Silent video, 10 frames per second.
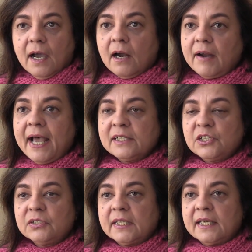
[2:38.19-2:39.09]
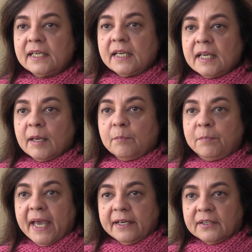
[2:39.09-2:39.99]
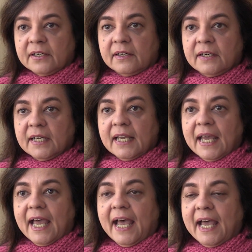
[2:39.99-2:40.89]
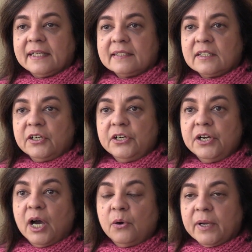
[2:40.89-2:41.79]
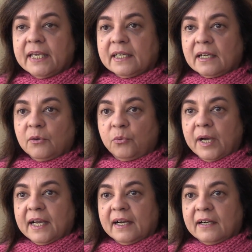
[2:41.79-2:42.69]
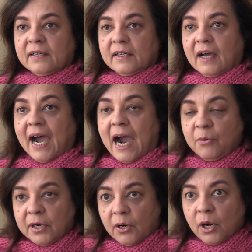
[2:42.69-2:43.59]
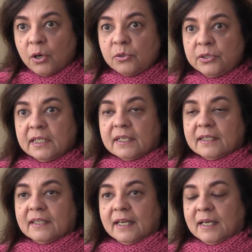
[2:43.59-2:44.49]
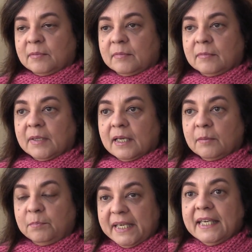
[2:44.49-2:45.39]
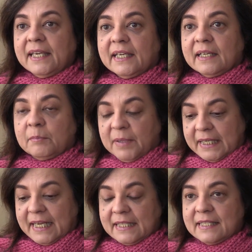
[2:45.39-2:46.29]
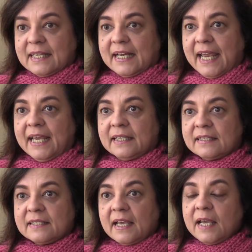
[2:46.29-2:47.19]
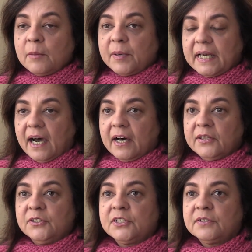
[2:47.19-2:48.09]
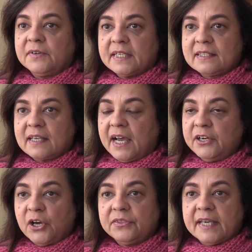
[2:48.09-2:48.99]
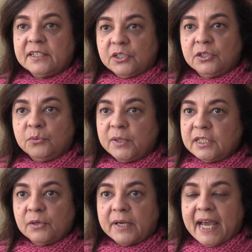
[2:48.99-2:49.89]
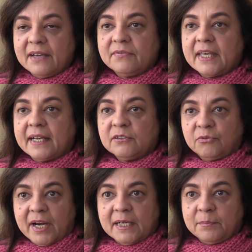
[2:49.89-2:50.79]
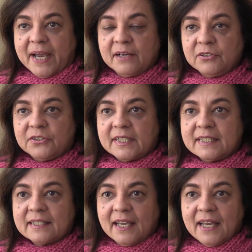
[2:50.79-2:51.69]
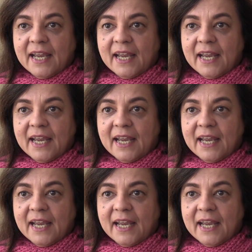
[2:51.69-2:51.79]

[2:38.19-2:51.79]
are actually better at knowing where our own um, being begins and ends. But others of us are not that good. We don't have that great boundaries.